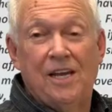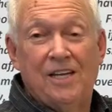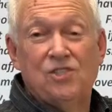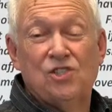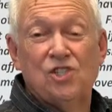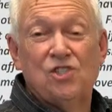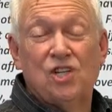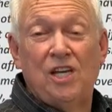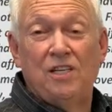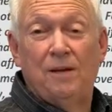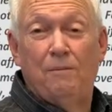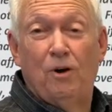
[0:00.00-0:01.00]
It's the
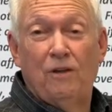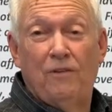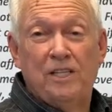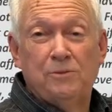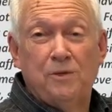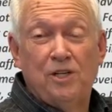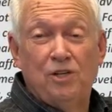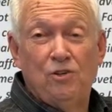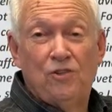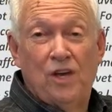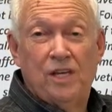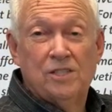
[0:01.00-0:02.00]
sin that motivates me to do
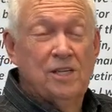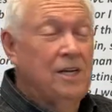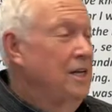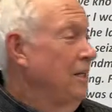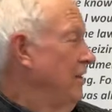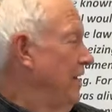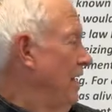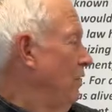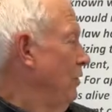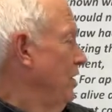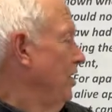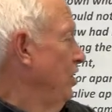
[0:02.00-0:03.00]
things that I don't
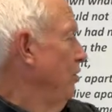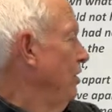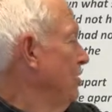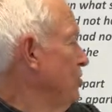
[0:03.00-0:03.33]
want to do.